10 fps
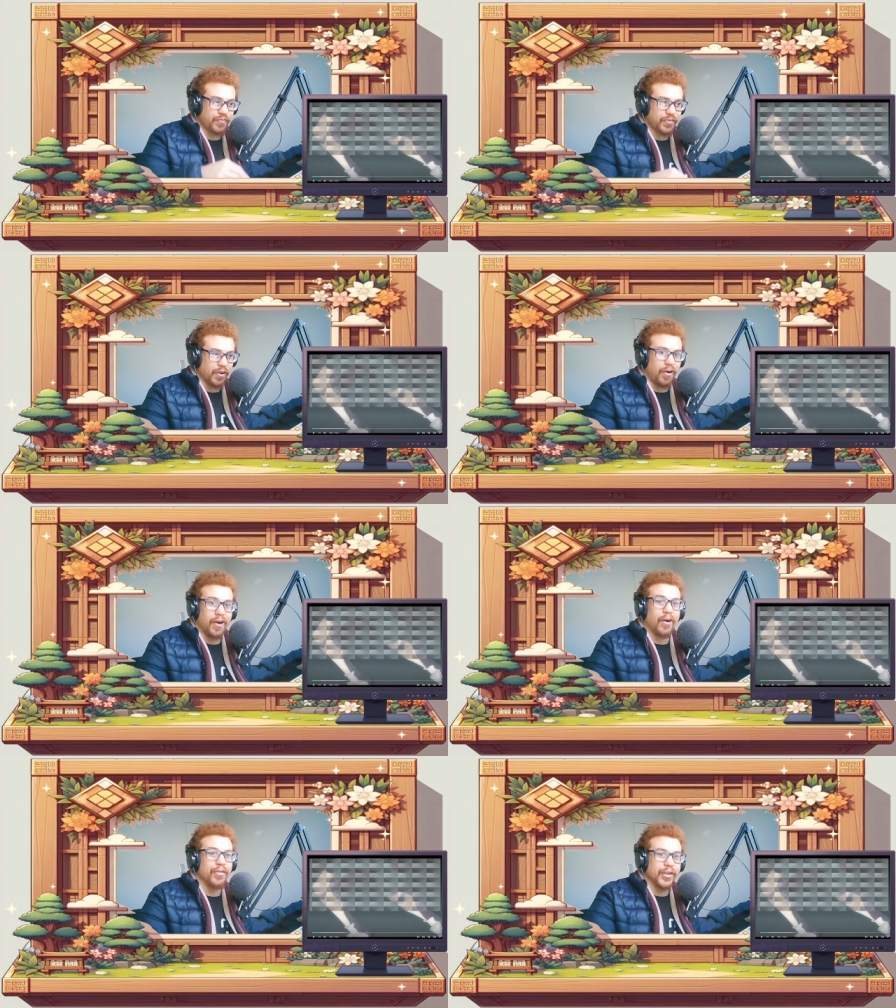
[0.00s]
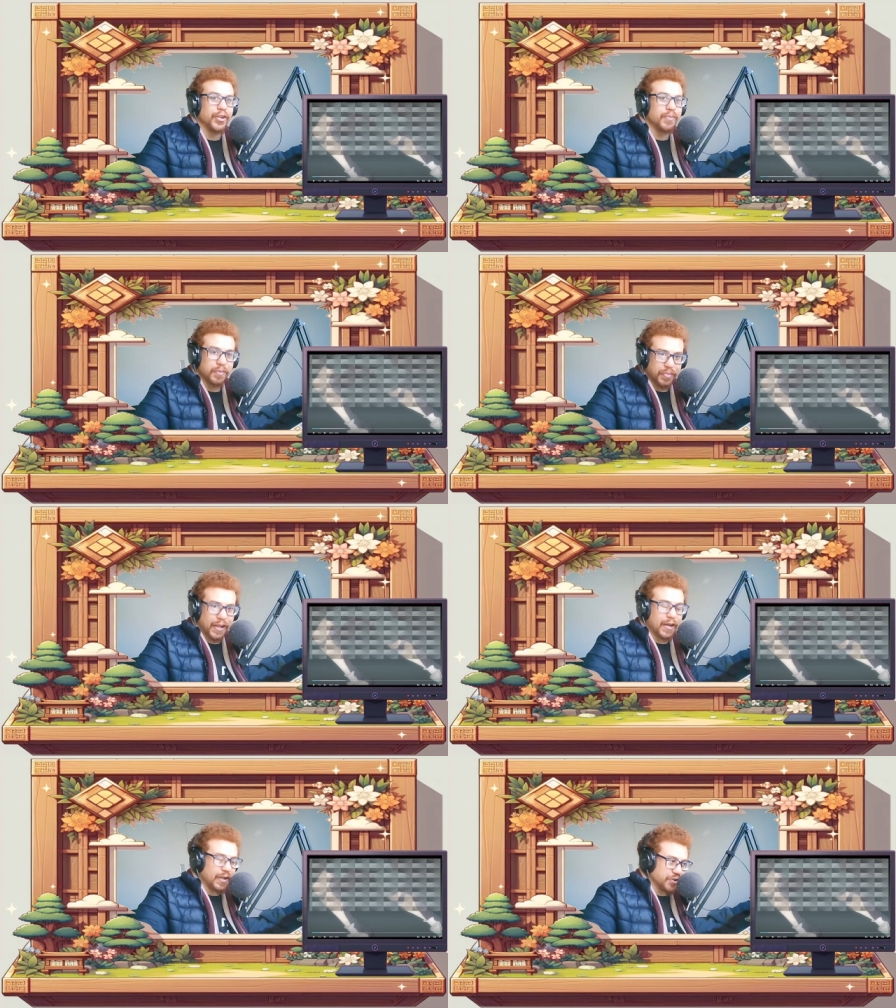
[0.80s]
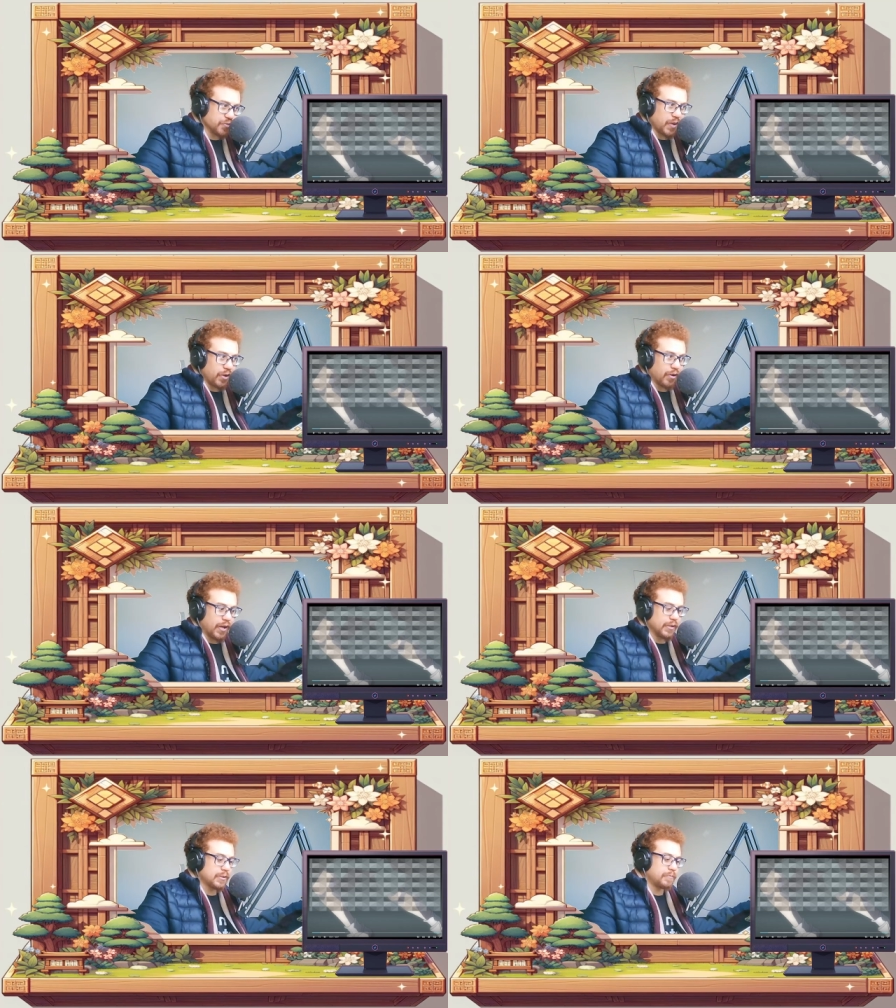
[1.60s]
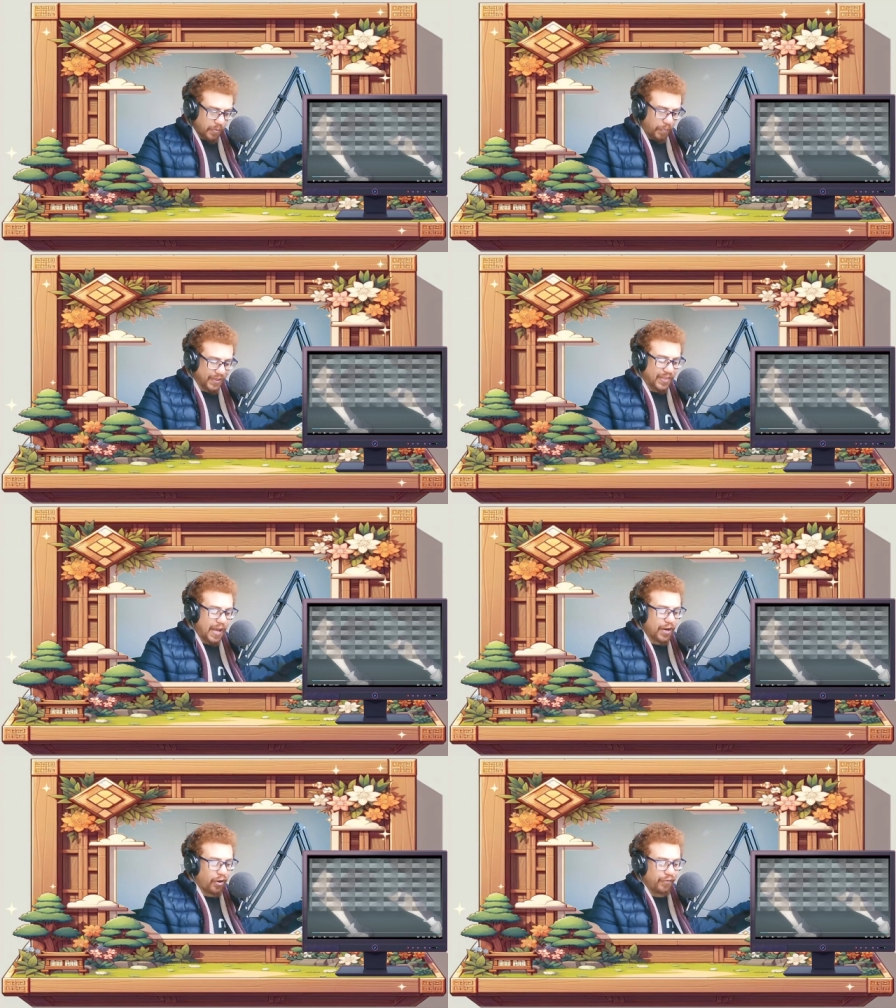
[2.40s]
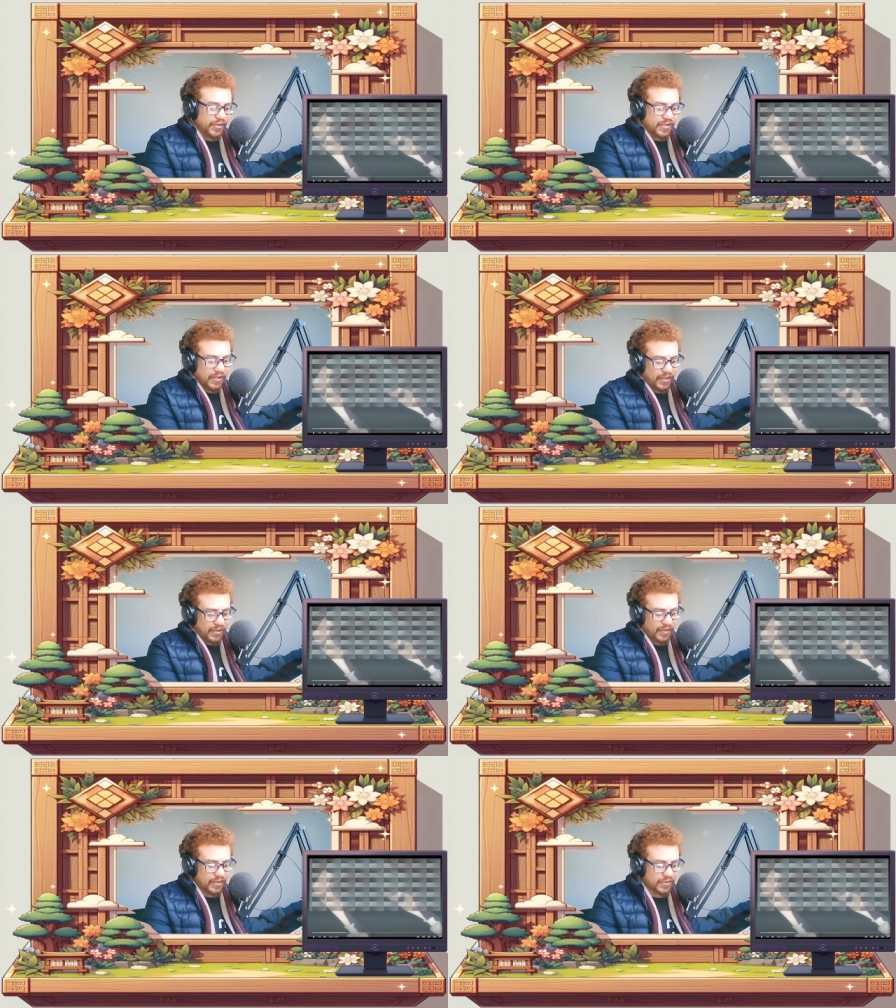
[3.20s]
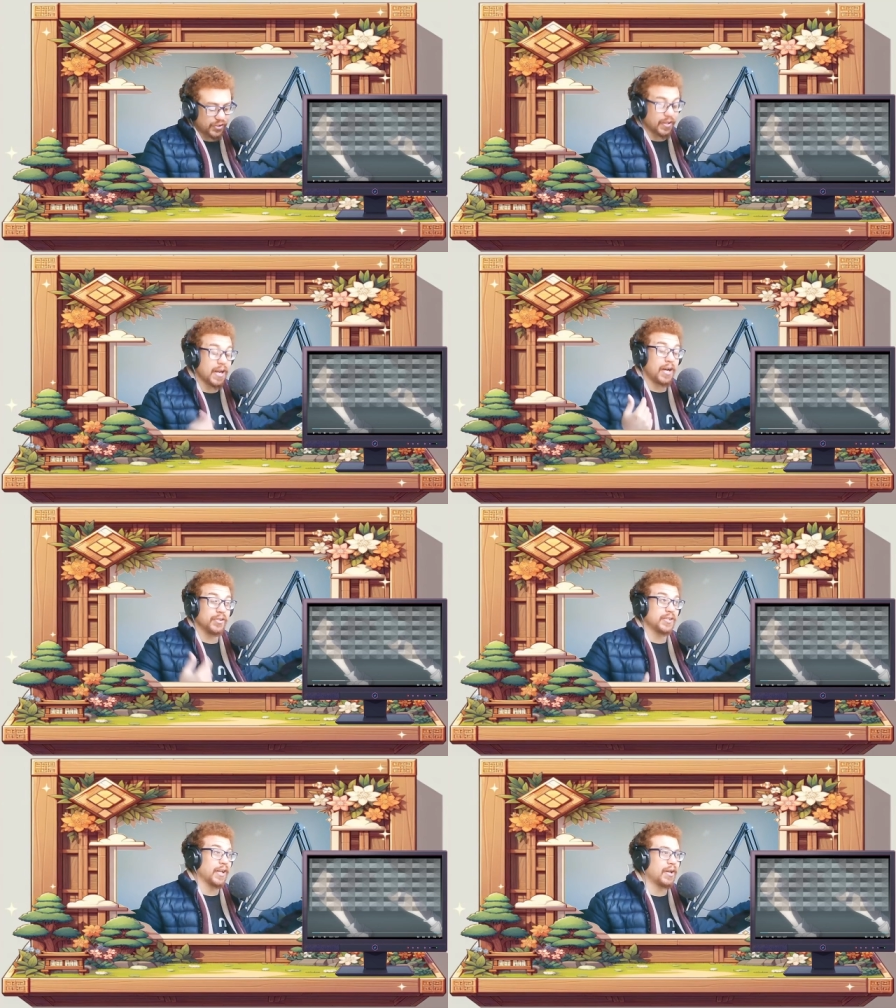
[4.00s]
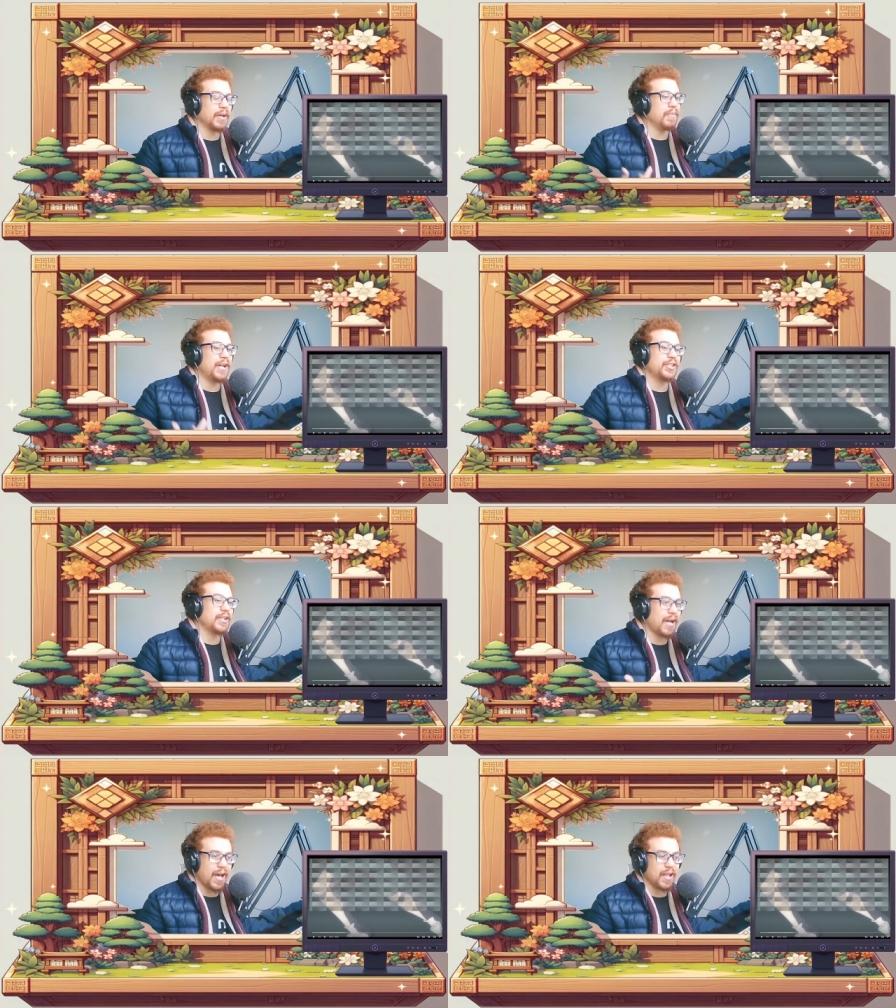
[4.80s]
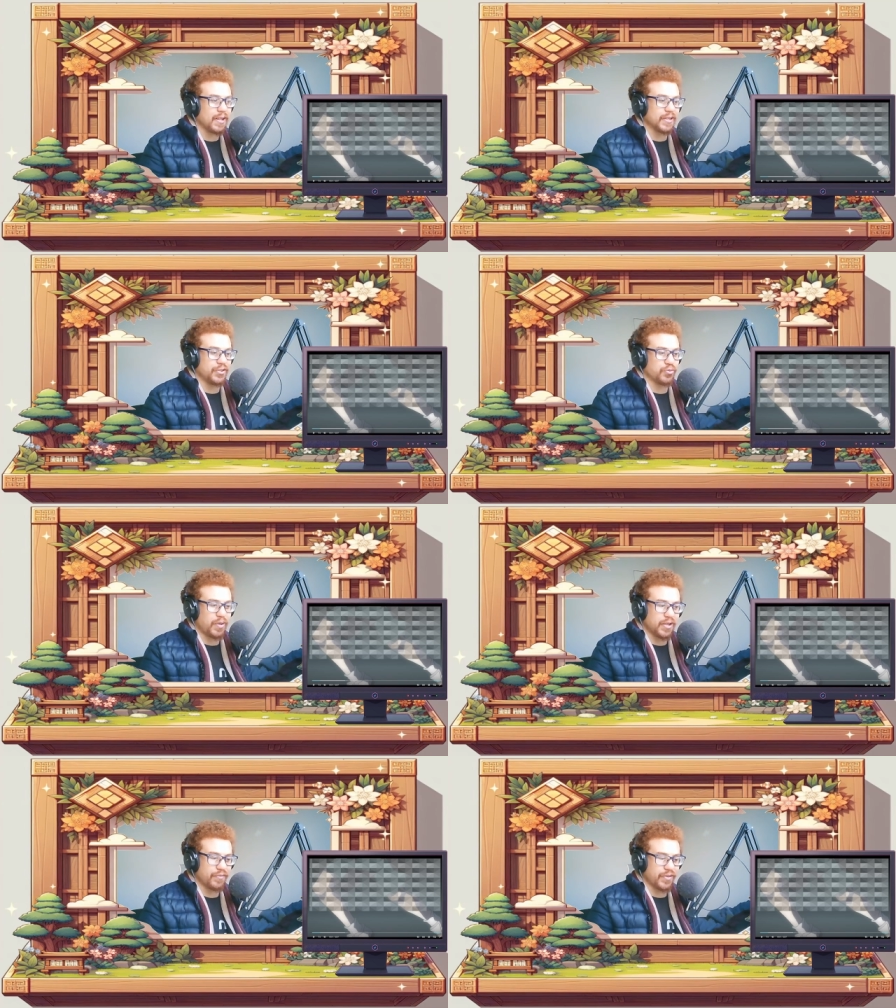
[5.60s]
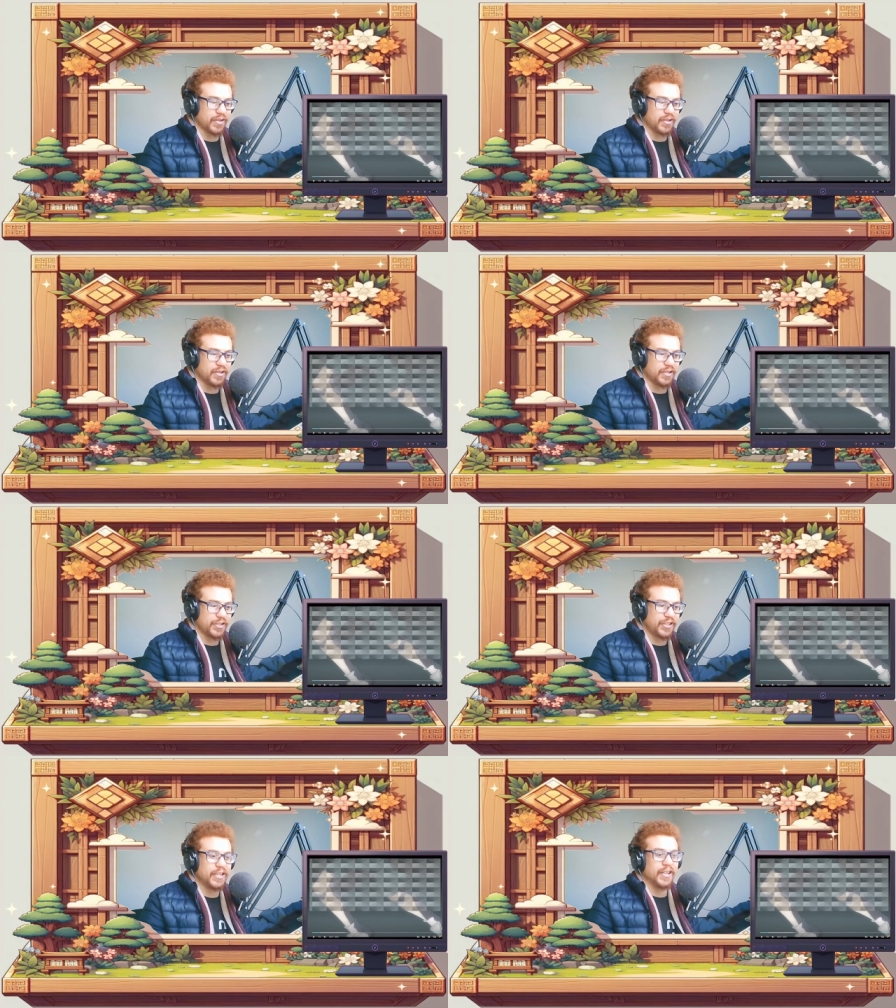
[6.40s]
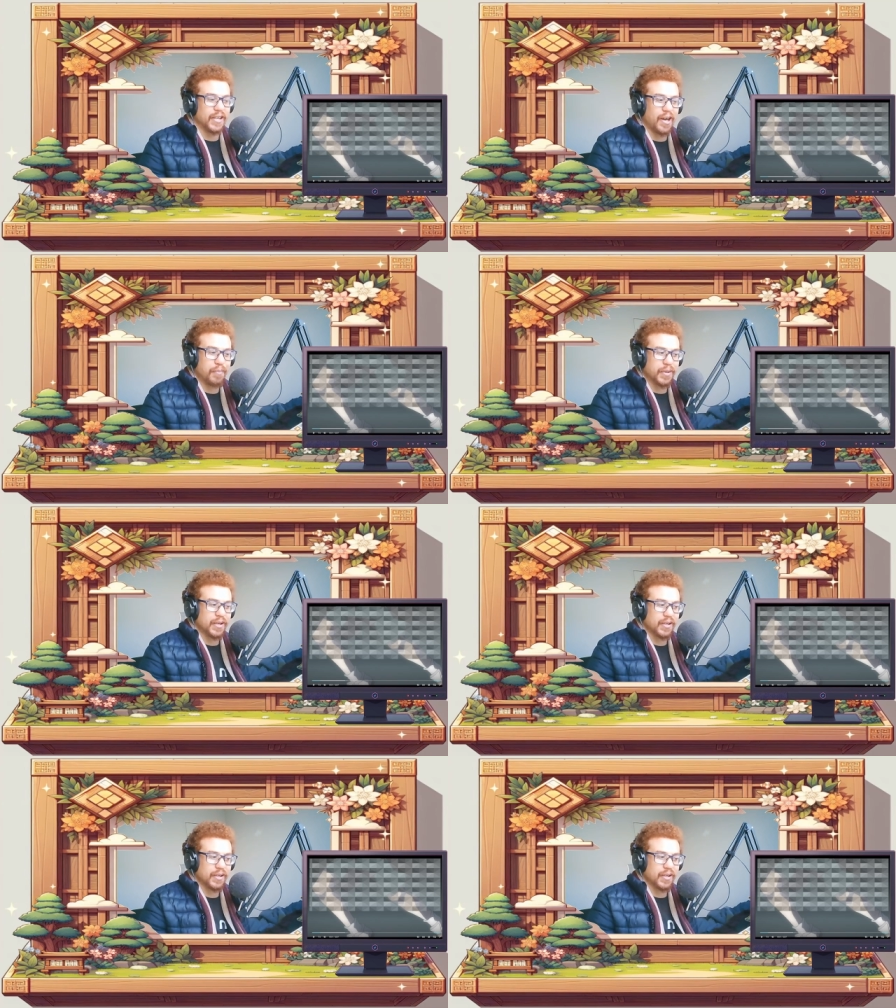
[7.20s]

are on the human plane as well, right? But then, obviously, so then I was like, imagine L is one of the Shinigami.